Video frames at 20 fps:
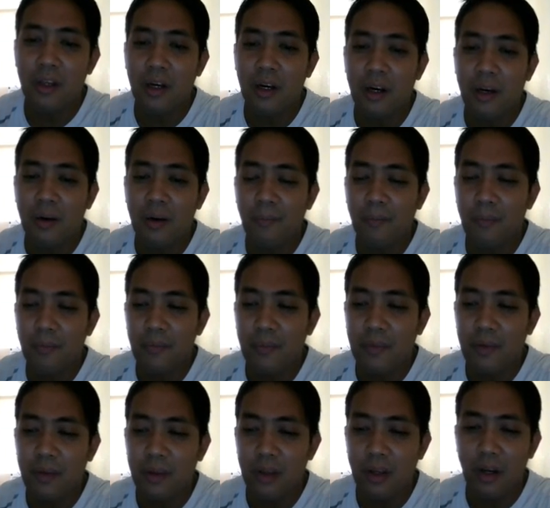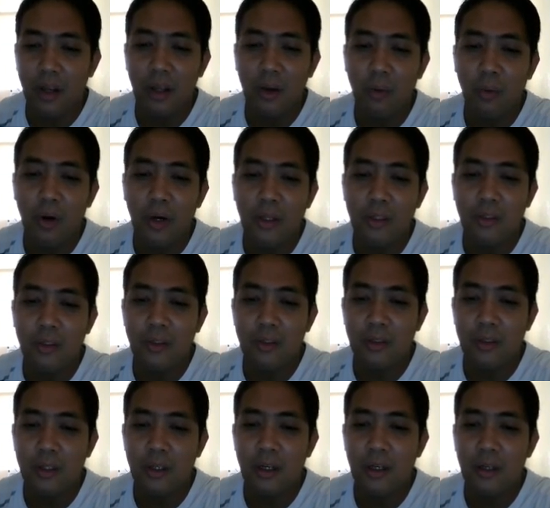the gray one is
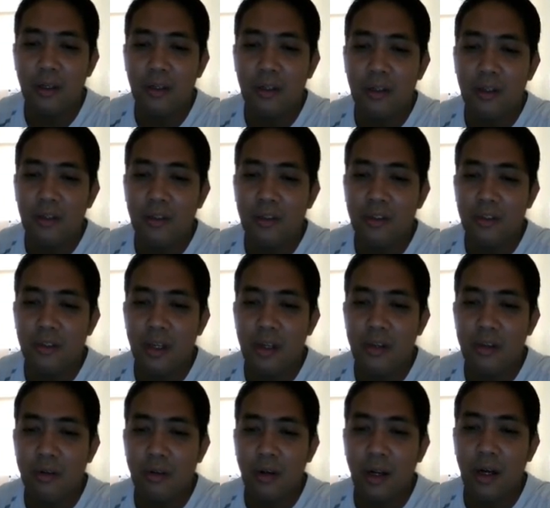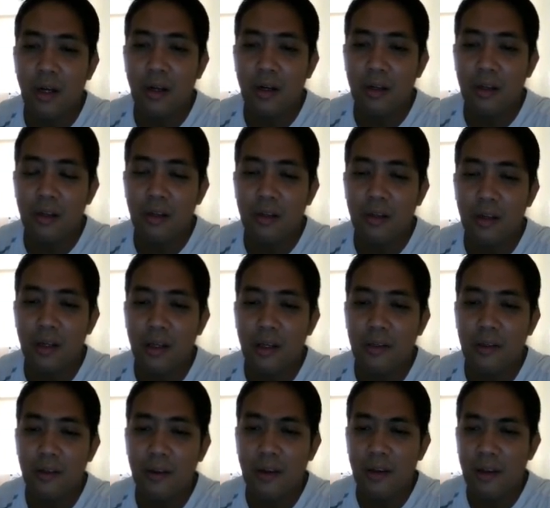the stationary. Yeah.
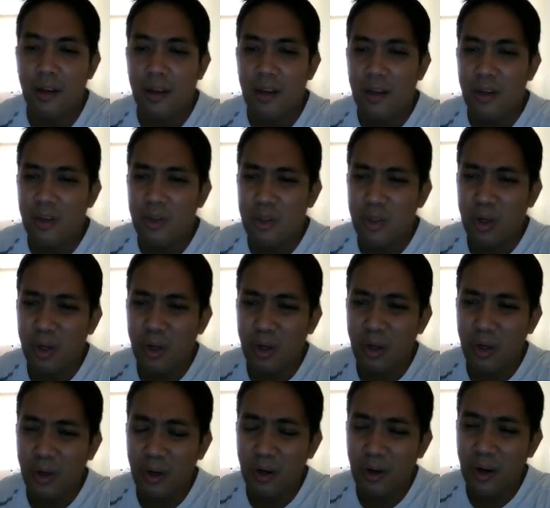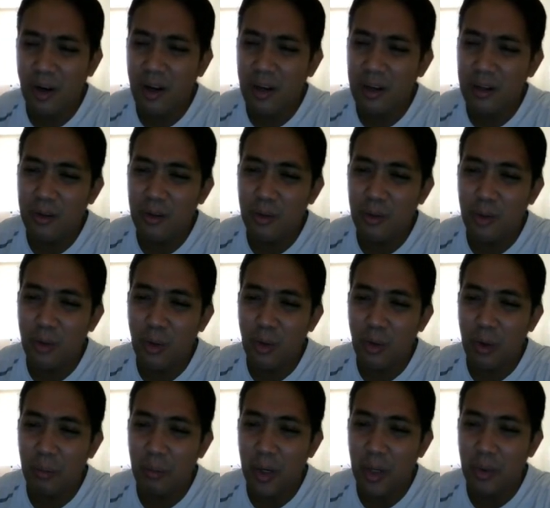So I don't know
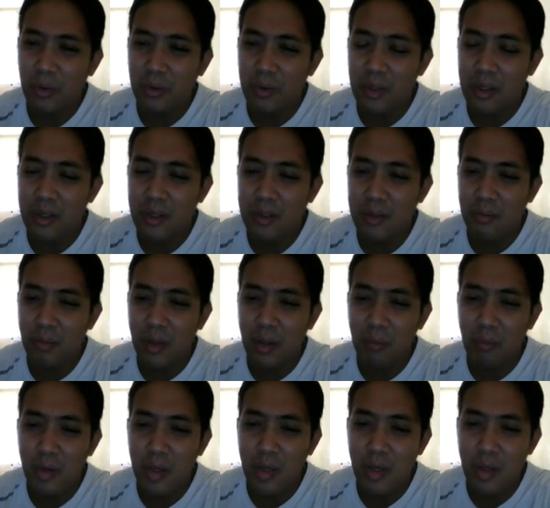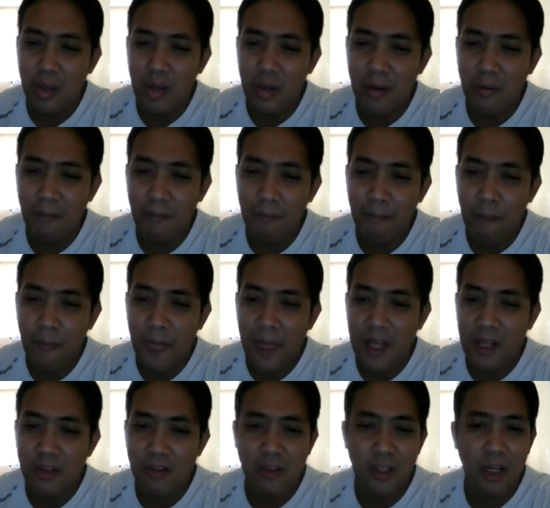about this. Maybe
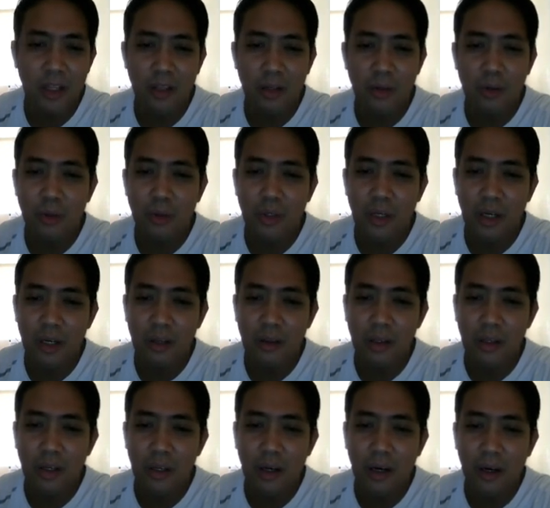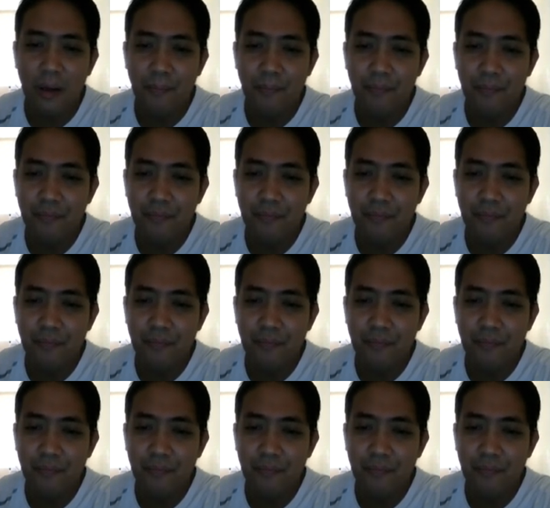it's not a good idea.